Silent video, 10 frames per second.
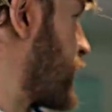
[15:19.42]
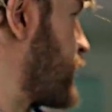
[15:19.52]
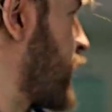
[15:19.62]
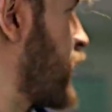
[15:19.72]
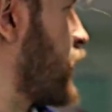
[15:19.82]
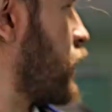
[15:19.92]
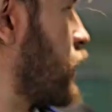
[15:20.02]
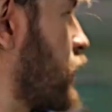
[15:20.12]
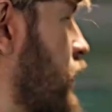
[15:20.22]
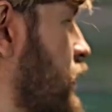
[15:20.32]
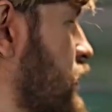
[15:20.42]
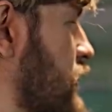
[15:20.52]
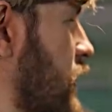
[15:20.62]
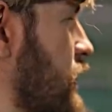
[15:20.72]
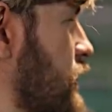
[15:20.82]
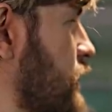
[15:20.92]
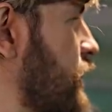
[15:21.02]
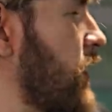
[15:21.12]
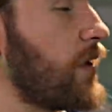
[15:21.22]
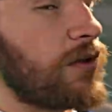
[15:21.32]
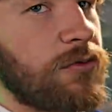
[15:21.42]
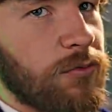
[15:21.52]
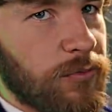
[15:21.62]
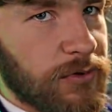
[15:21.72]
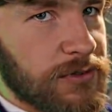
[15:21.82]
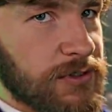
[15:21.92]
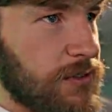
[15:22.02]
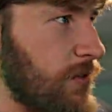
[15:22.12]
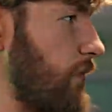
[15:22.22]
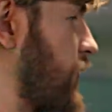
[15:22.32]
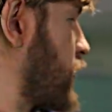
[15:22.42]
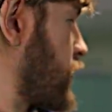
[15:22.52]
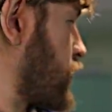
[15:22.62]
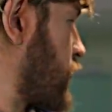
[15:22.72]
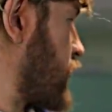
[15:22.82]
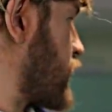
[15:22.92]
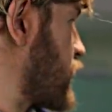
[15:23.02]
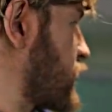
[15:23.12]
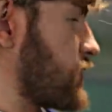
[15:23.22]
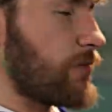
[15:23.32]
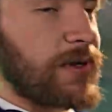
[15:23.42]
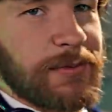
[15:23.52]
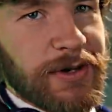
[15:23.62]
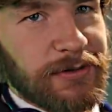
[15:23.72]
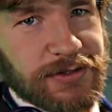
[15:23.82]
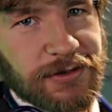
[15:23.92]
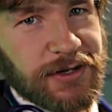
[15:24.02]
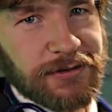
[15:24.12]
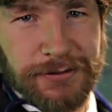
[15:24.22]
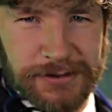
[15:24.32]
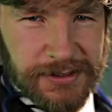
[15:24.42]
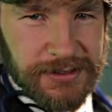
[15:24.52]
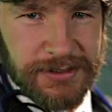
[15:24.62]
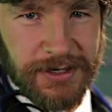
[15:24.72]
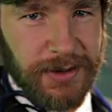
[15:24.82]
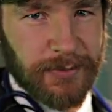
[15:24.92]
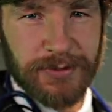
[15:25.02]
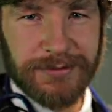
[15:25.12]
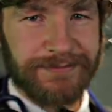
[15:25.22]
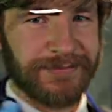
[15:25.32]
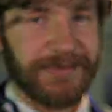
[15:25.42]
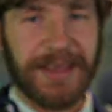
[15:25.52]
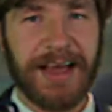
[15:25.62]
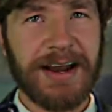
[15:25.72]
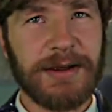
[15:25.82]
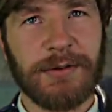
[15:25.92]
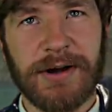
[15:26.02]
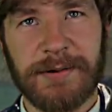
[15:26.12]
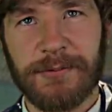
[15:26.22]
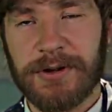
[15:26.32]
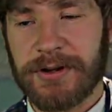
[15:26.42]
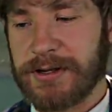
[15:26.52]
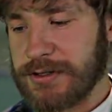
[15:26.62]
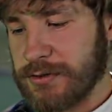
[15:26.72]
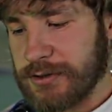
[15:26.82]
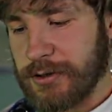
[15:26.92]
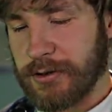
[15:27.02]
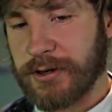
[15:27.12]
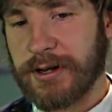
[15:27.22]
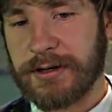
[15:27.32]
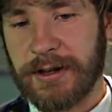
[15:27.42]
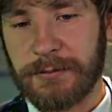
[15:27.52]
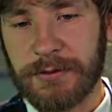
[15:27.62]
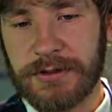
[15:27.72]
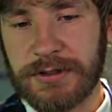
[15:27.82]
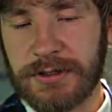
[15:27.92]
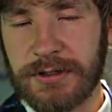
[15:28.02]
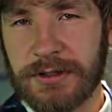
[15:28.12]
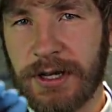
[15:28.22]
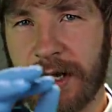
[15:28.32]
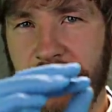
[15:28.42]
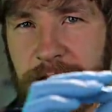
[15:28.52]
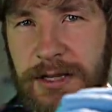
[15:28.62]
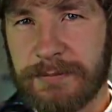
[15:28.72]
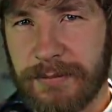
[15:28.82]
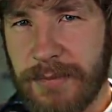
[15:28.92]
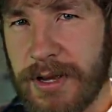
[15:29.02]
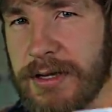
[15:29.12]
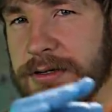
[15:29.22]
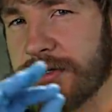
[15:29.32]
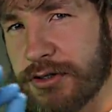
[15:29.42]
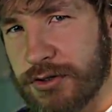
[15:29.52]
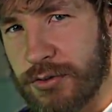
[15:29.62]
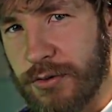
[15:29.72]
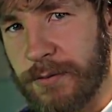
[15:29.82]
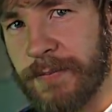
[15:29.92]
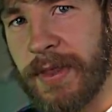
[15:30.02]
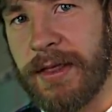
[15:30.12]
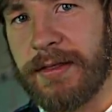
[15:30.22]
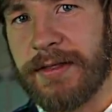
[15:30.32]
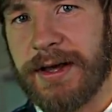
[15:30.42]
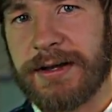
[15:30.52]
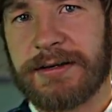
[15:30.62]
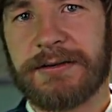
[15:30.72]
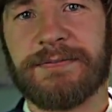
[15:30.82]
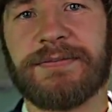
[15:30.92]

it. Or another skeleton, human body system there on my desk, or maybe outside at the cityscape, or anywhere we get you to look at it. And we're just gonna make sure that,